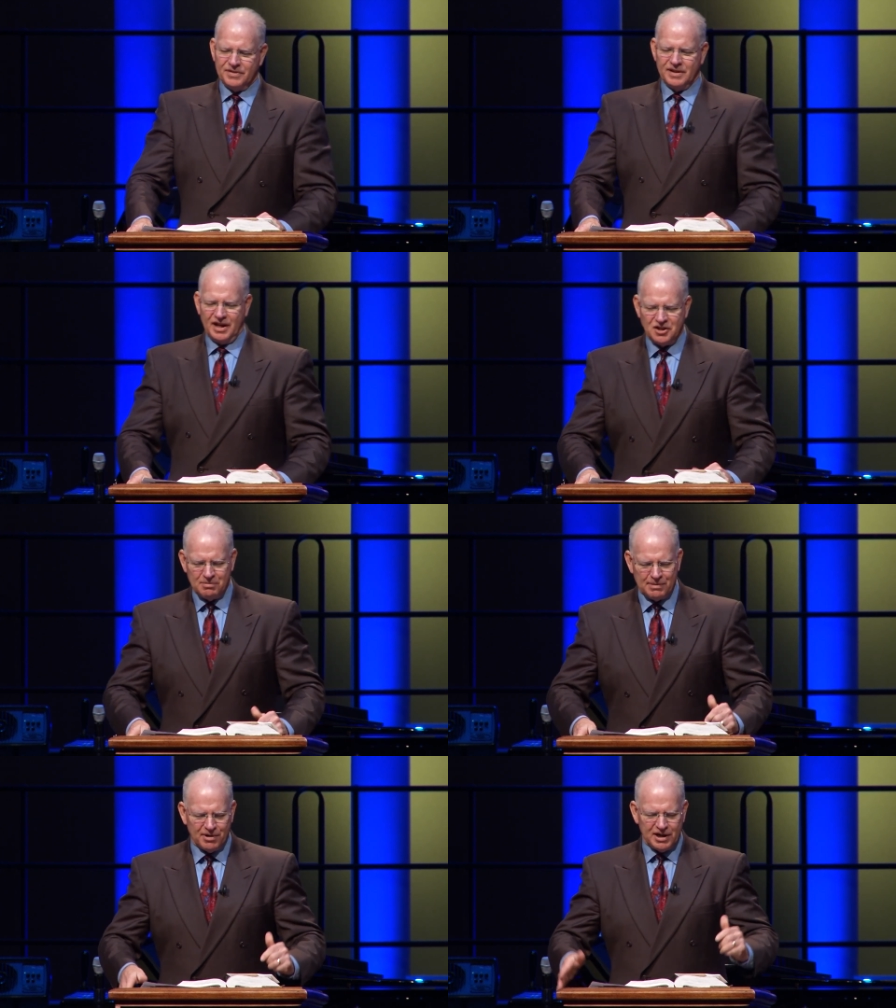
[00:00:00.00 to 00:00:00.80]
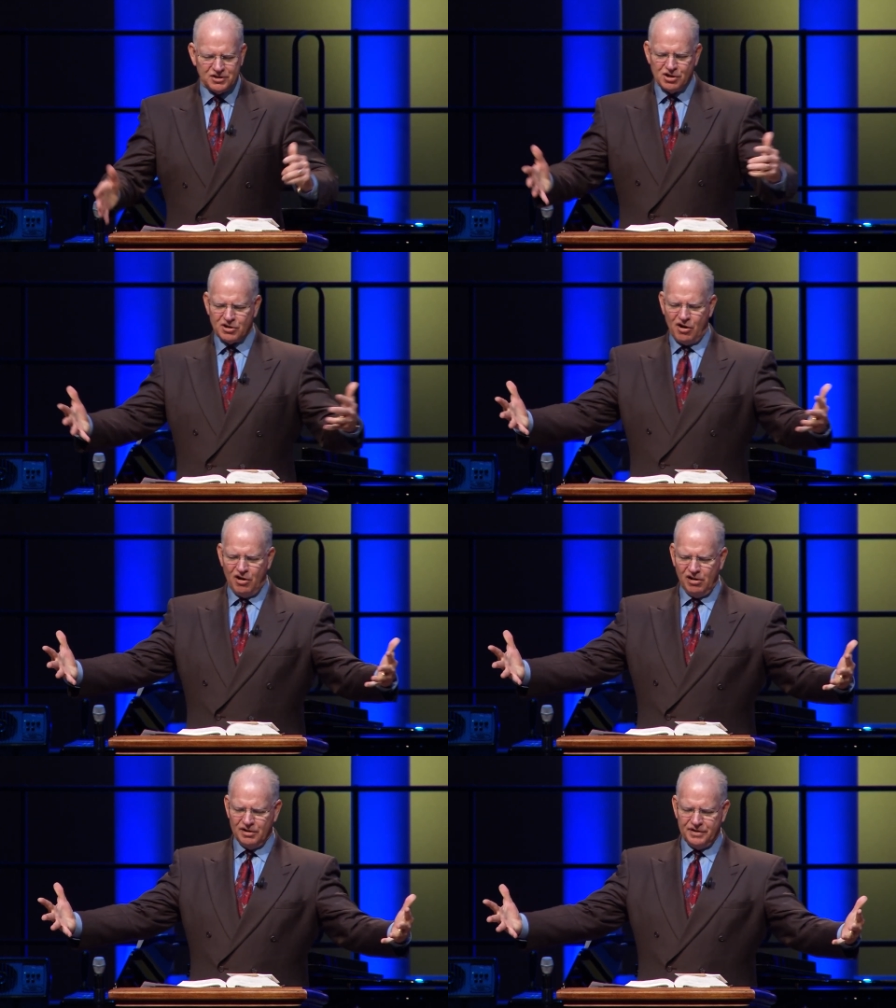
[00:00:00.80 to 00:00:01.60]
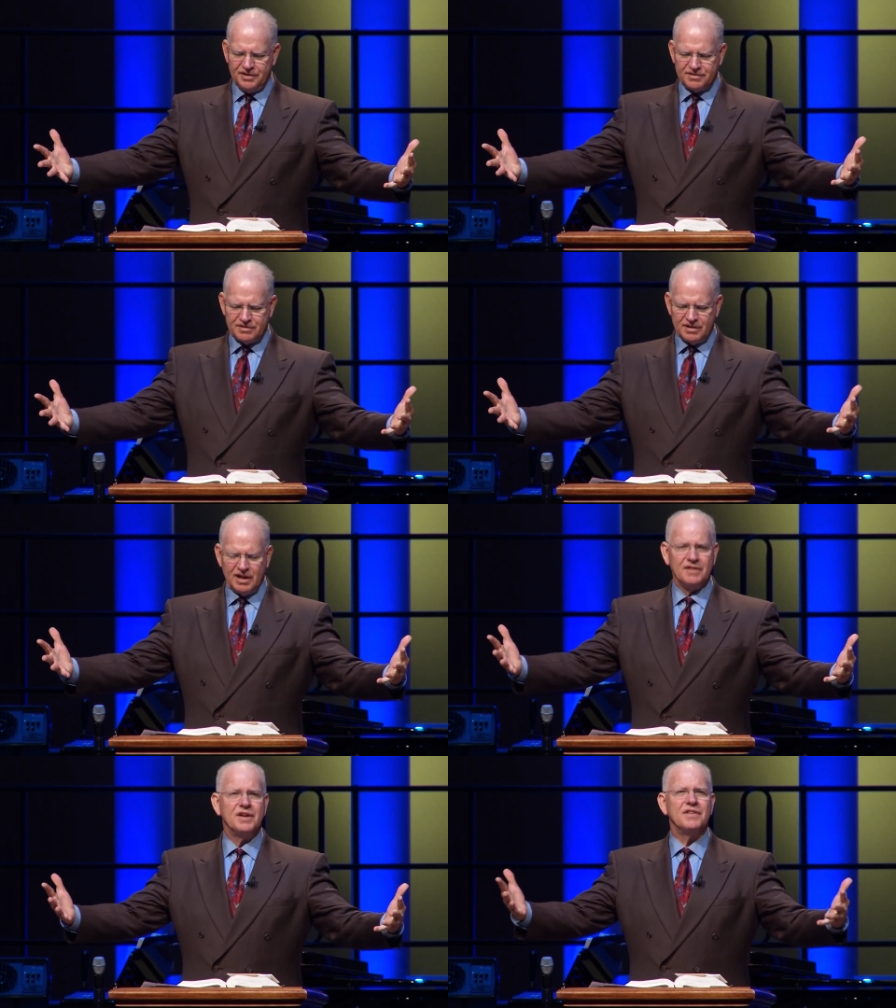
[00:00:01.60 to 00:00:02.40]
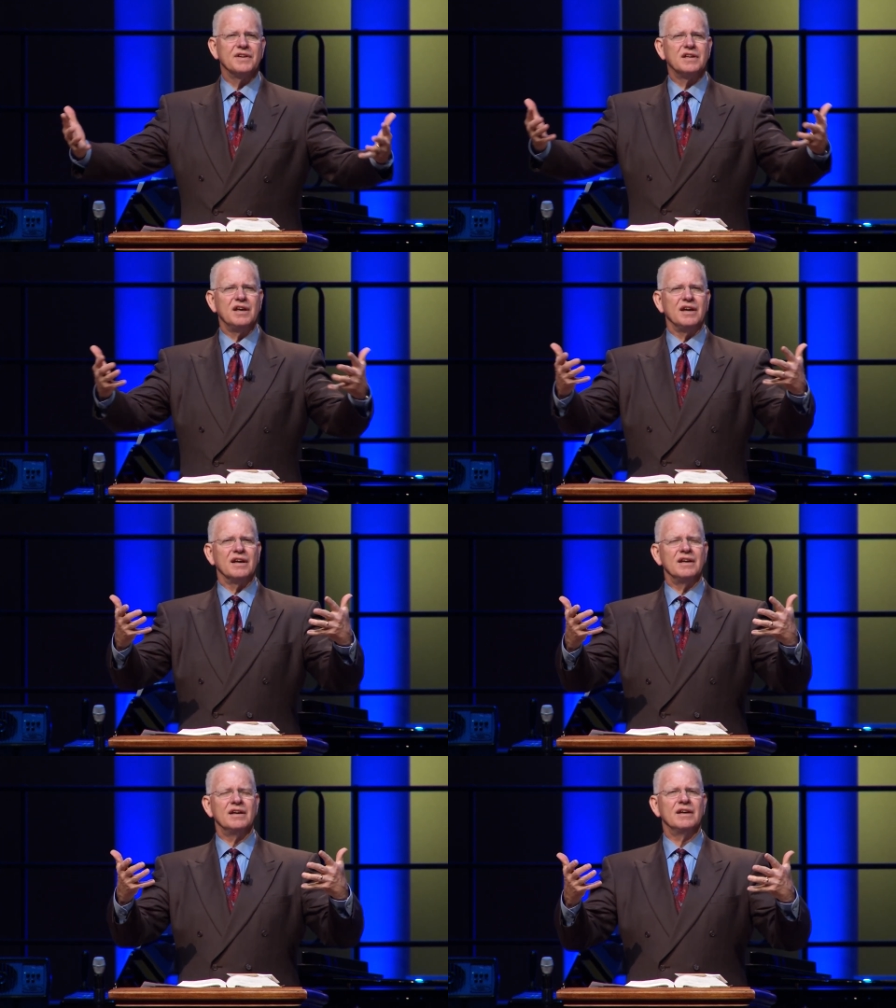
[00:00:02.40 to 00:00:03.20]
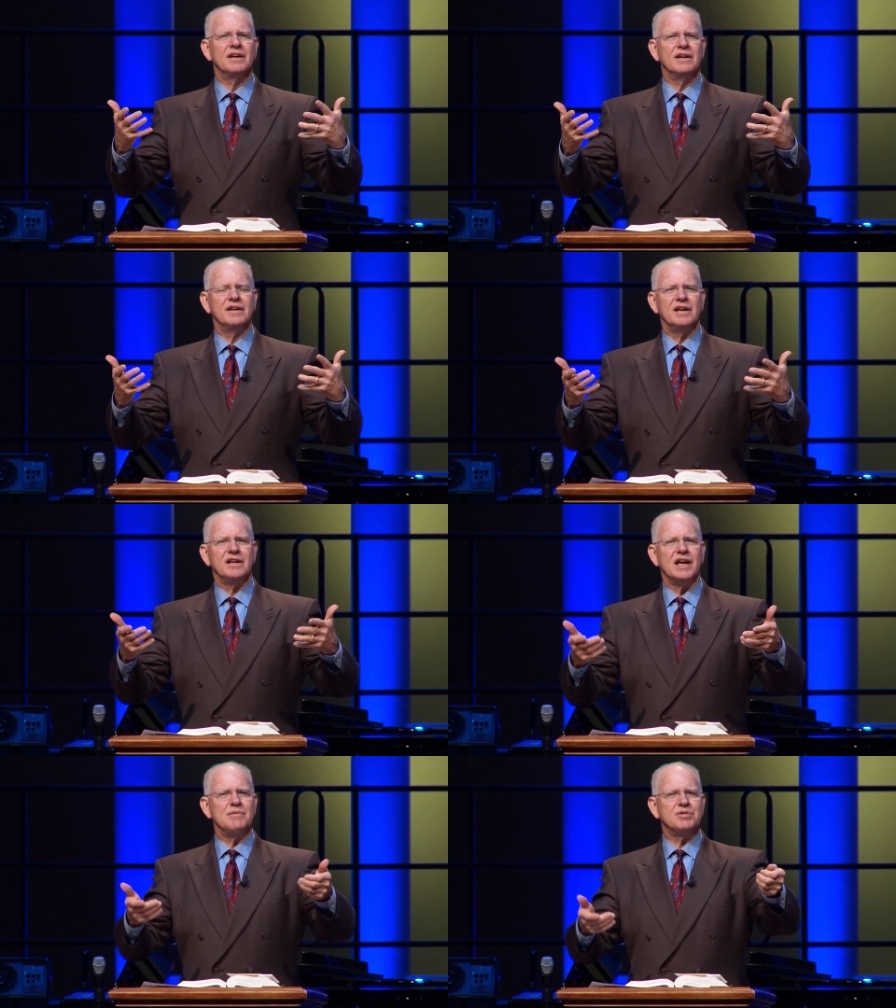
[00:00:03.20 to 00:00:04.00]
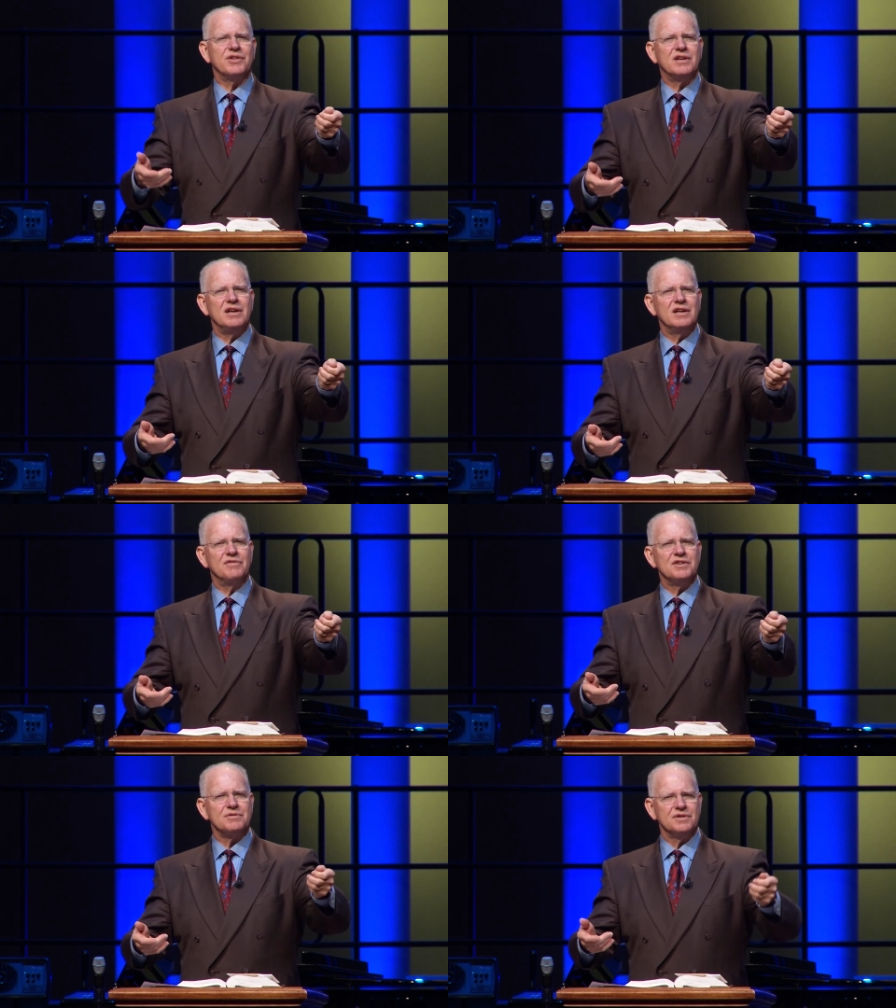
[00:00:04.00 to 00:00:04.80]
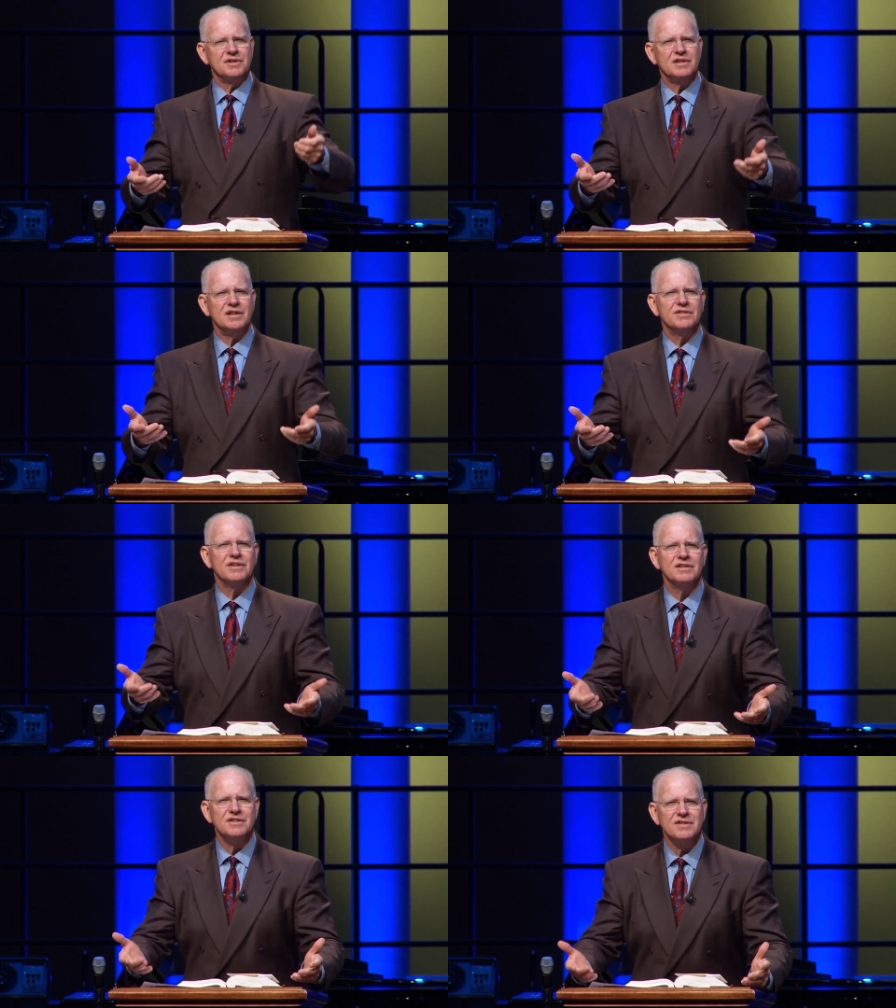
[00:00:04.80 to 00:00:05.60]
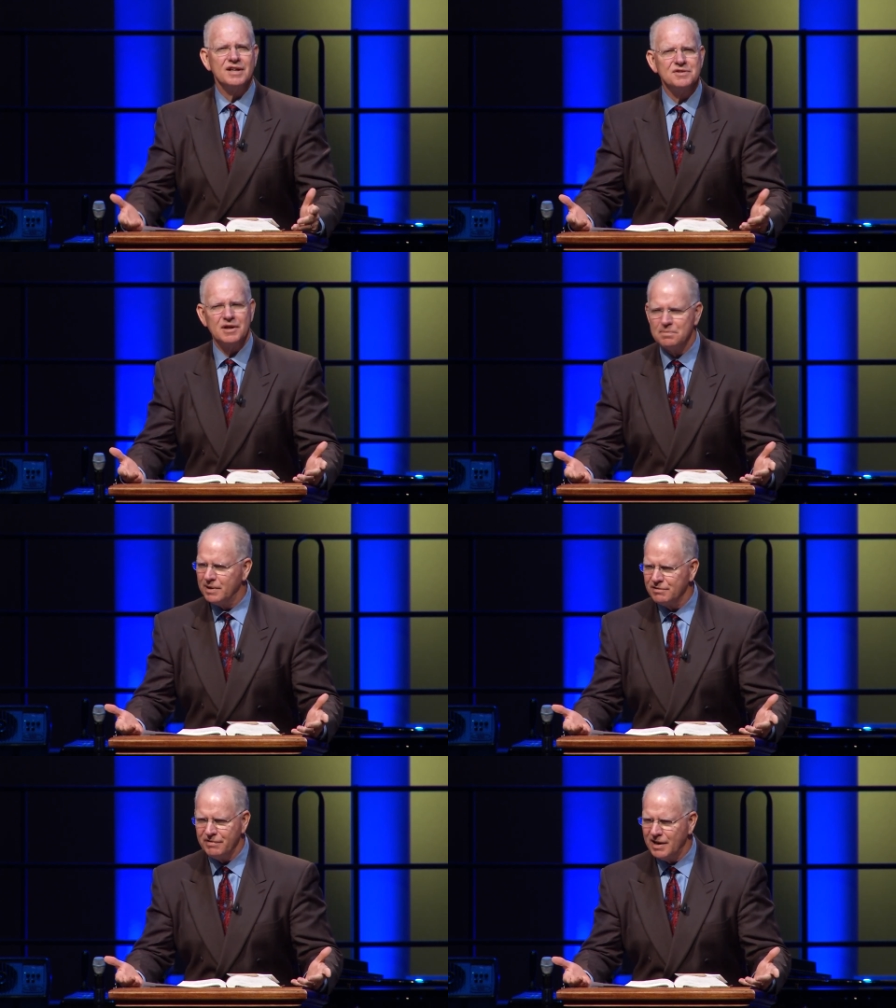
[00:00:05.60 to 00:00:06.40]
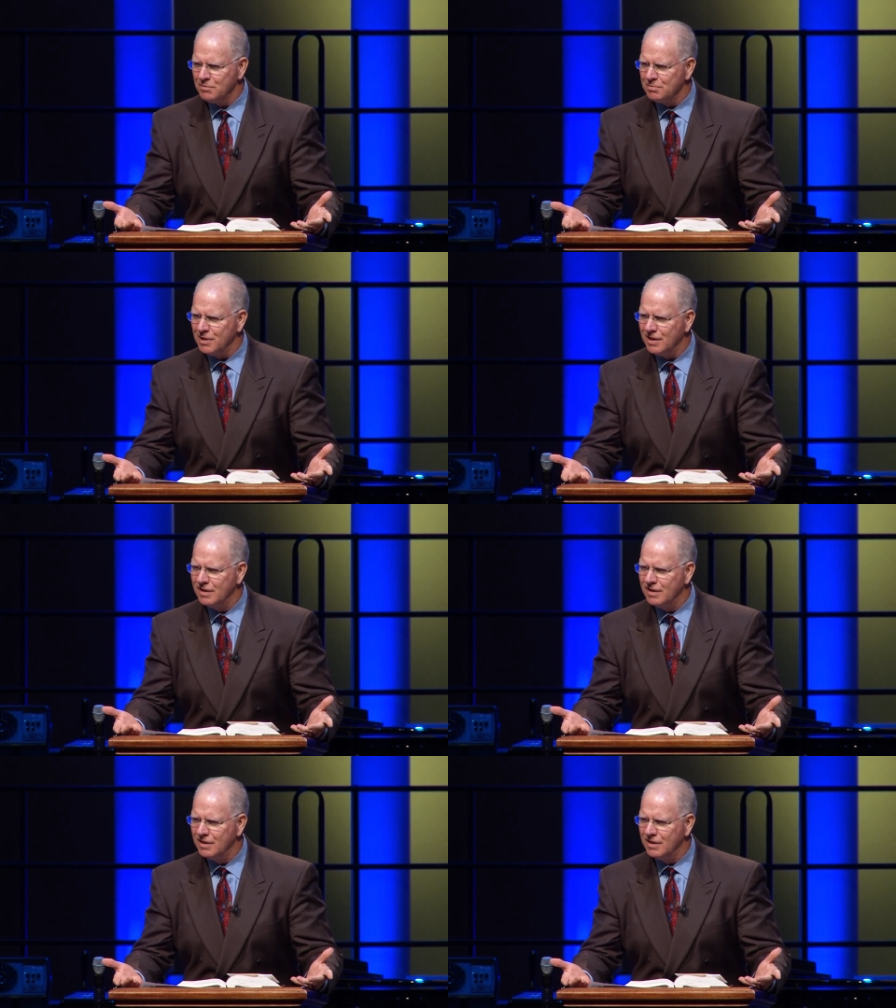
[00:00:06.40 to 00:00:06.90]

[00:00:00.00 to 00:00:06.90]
And you remember, he took all of his, and, and the king, he came to the king of Israel, and the king said, This guy's trying to pick a fight with me.